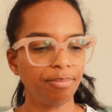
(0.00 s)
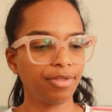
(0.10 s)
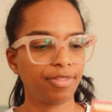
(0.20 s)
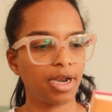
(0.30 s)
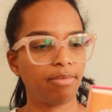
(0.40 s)

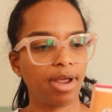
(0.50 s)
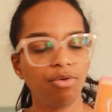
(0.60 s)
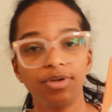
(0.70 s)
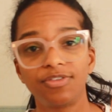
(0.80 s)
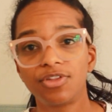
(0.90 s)
book that I read
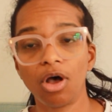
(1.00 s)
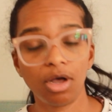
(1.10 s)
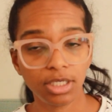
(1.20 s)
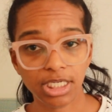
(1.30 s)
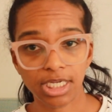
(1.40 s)
was The
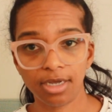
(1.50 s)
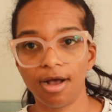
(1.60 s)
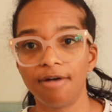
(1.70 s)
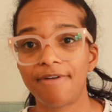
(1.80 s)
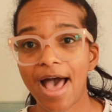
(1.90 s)
Haunting
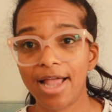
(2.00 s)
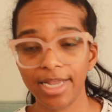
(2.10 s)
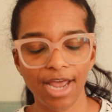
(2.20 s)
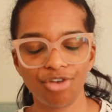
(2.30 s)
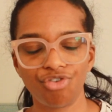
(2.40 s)
of
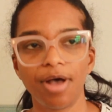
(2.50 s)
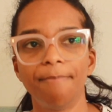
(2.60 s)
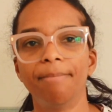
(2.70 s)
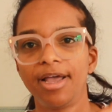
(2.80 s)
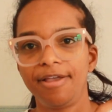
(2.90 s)
Alejandra
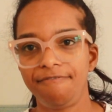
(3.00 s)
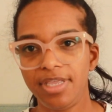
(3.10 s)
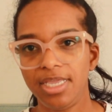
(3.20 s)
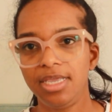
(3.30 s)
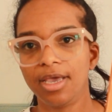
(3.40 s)
by
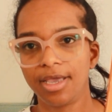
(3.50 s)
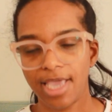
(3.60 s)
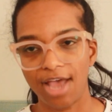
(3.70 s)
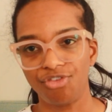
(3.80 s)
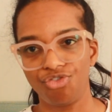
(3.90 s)
Lee
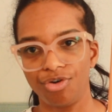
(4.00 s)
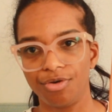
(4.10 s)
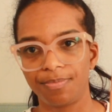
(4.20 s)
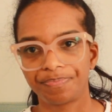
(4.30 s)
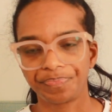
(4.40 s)
Castro.
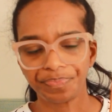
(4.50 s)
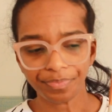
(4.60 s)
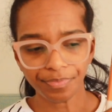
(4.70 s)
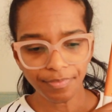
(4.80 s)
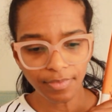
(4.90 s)

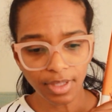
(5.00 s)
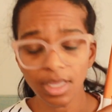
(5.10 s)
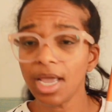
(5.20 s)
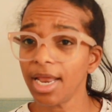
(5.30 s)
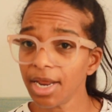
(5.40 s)

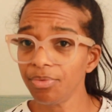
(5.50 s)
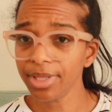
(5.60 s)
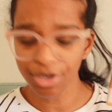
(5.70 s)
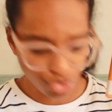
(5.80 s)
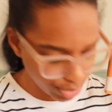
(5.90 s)
And I
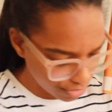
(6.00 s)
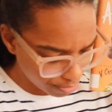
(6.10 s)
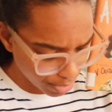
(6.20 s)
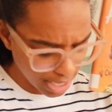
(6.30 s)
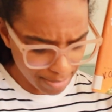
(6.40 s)
really enjoyed this
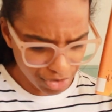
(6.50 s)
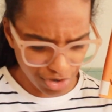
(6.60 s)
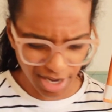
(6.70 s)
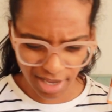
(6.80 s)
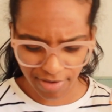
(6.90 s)
book. How much
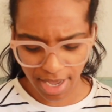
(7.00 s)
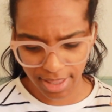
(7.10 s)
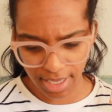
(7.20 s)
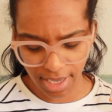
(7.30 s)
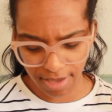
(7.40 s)
did I give it? I
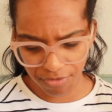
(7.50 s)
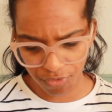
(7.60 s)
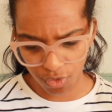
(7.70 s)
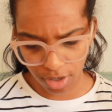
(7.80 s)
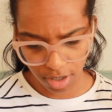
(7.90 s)
think I gave it
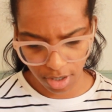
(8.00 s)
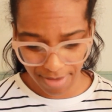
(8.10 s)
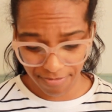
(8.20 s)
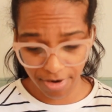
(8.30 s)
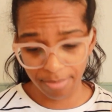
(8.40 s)
4.
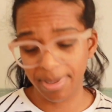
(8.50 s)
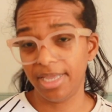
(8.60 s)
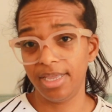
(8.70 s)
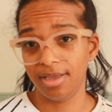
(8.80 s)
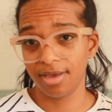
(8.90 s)
I'm very
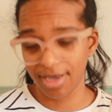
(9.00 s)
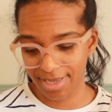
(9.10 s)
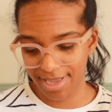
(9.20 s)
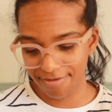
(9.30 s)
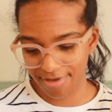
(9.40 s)
picky. I
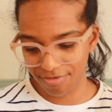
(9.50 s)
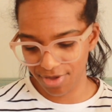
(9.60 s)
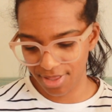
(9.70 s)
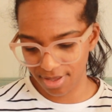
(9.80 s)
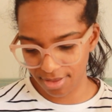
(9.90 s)
gave
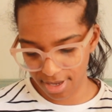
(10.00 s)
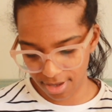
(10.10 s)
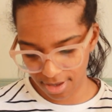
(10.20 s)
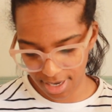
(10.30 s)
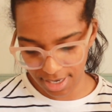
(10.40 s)
everything I
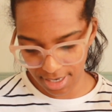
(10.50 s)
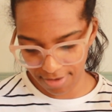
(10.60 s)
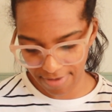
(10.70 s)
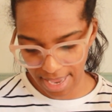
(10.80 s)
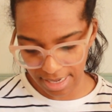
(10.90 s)
didn't
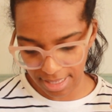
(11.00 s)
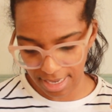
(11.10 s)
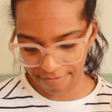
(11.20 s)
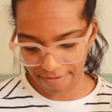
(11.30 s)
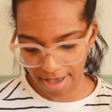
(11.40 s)
give anything
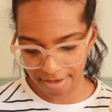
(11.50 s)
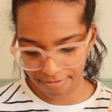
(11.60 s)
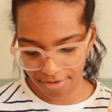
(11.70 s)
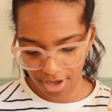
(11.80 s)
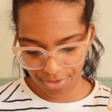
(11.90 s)
a 5.
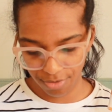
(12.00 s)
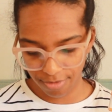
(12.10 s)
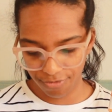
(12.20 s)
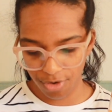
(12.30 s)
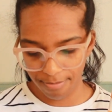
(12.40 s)
There were
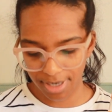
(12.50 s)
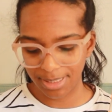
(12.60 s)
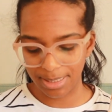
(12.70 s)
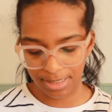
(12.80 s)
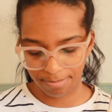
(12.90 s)
a few
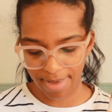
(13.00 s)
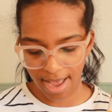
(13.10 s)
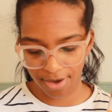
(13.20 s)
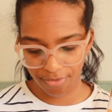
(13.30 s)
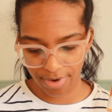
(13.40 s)
months
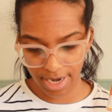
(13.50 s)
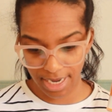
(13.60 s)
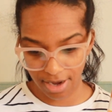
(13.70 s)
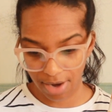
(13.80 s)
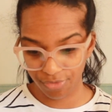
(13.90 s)
back where
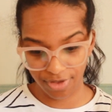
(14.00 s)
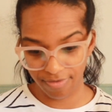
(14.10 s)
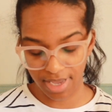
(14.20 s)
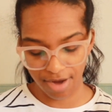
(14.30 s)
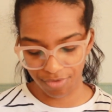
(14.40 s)
I was
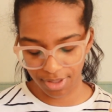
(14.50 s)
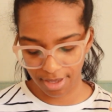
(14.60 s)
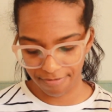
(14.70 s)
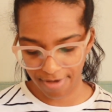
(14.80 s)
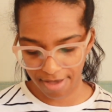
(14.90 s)
giving everything
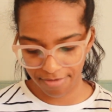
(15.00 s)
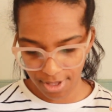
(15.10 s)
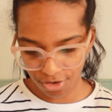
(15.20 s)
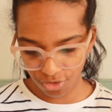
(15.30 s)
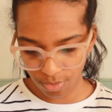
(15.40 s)
a 5.
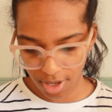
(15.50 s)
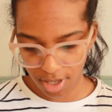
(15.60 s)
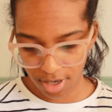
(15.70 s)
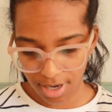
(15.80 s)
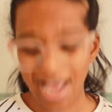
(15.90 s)
This
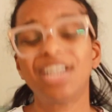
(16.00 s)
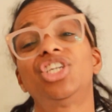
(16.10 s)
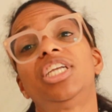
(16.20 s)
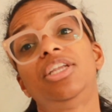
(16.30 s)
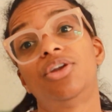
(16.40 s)
one,
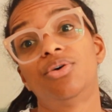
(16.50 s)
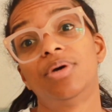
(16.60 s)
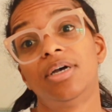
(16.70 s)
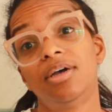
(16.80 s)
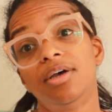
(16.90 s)
actually no.
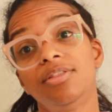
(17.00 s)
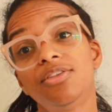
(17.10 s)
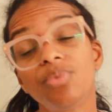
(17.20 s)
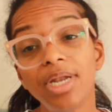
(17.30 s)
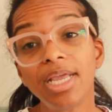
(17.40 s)

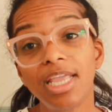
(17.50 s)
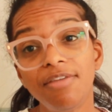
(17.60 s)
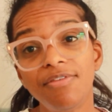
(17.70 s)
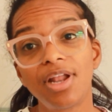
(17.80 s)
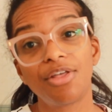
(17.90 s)
This one I
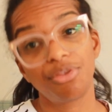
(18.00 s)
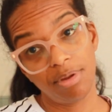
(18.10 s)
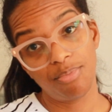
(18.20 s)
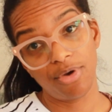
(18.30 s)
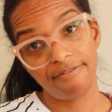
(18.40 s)
gave it a
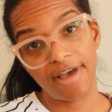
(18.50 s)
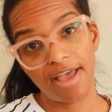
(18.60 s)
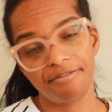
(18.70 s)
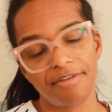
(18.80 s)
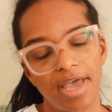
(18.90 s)

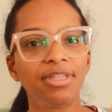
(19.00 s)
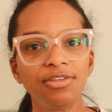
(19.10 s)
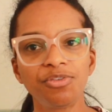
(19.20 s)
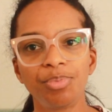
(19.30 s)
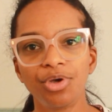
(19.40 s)
3.5.
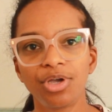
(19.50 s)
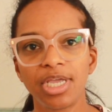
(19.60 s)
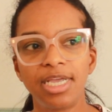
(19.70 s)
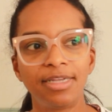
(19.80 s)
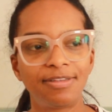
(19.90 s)
This book
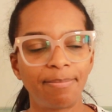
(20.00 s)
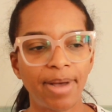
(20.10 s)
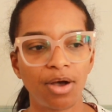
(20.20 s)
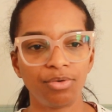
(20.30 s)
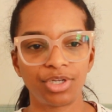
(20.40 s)
is
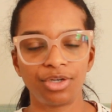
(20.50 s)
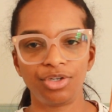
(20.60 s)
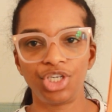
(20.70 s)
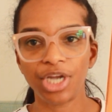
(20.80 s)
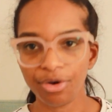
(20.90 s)
about
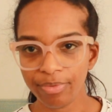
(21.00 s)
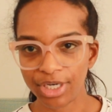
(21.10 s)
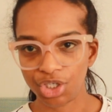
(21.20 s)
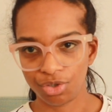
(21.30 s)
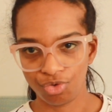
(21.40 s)

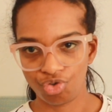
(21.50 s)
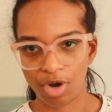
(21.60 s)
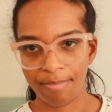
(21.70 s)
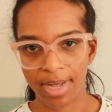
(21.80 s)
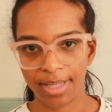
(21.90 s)
generational
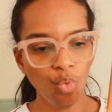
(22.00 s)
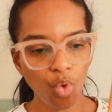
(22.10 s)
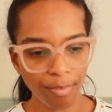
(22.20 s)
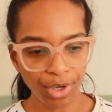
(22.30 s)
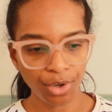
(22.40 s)
trauma,
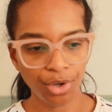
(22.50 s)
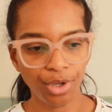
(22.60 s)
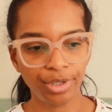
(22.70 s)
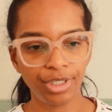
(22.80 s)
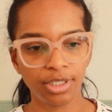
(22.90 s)

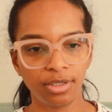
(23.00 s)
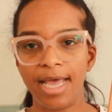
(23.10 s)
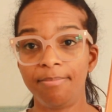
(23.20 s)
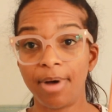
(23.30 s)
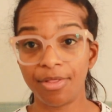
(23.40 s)
womanhood,
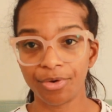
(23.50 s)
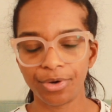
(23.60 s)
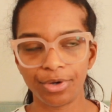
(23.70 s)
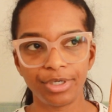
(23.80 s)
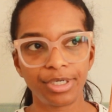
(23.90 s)
and
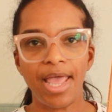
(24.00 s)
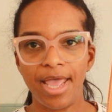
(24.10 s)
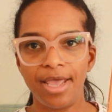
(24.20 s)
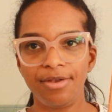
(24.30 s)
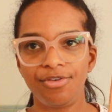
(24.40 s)
motherhood.
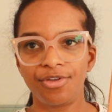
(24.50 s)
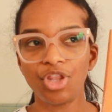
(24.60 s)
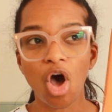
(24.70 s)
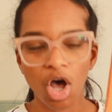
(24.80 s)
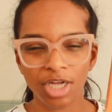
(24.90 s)
And
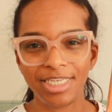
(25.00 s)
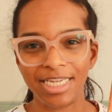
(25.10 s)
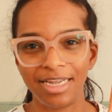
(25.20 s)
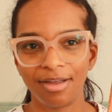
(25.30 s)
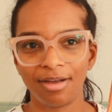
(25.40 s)
the
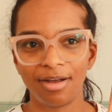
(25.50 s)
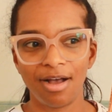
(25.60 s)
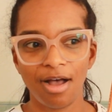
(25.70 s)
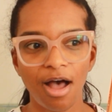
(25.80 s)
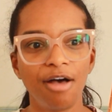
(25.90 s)
haunting
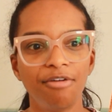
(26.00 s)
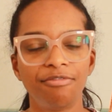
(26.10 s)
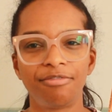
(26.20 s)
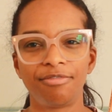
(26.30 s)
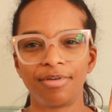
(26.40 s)

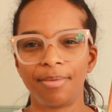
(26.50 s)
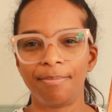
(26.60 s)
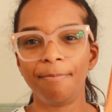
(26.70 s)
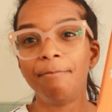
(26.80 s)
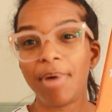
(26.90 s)
of
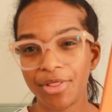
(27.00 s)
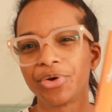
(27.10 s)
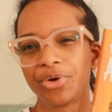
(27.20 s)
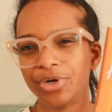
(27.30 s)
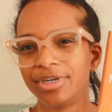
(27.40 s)

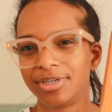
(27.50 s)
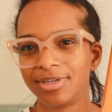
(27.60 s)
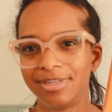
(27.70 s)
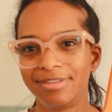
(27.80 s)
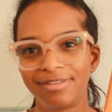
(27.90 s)
motherhood
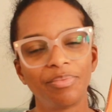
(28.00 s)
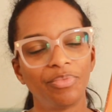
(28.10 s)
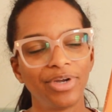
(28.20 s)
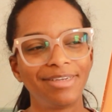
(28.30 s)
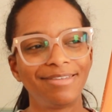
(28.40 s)
in some
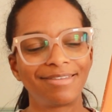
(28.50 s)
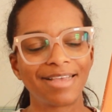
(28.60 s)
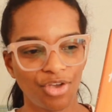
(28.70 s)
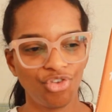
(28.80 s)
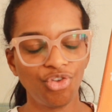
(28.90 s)
ways.
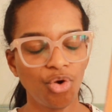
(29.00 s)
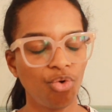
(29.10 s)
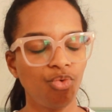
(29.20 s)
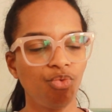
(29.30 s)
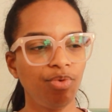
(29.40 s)

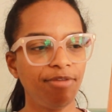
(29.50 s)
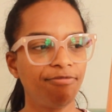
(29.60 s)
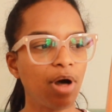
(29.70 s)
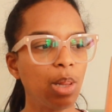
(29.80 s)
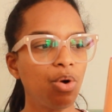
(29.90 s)
So we
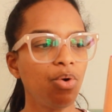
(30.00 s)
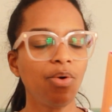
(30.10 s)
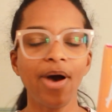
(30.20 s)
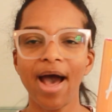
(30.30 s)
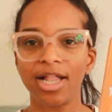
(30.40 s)

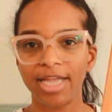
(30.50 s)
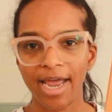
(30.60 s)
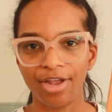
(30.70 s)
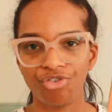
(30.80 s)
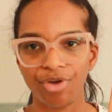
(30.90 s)
follow
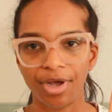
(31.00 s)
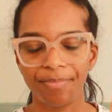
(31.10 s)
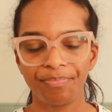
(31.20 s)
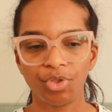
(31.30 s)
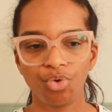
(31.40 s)
Alejandra,
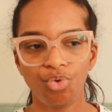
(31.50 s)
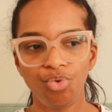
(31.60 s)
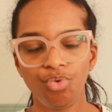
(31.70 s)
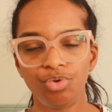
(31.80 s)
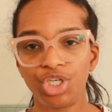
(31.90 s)

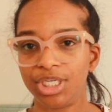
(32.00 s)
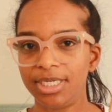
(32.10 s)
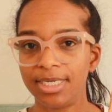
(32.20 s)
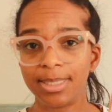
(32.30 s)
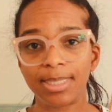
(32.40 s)
who
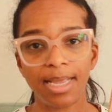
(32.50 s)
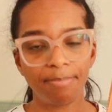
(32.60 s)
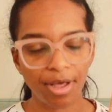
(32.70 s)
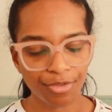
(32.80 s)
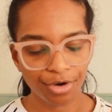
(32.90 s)
she is a
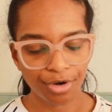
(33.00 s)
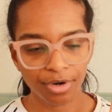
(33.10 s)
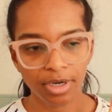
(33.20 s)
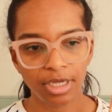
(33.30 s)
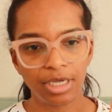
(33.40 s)

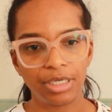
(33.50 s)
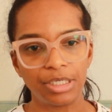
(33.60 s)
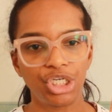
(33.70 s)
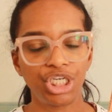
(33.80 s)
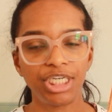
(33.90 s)
mother,
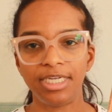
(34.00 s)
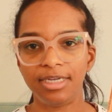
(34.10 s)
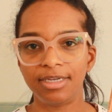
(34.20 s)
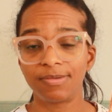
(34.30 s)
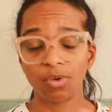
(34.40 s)
she
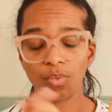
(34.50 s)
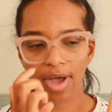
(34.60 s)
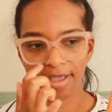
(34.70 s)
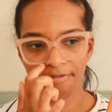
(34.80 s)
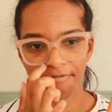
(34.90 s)
is a
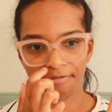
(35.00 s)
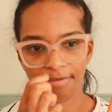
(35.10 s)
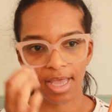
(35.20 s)
wife.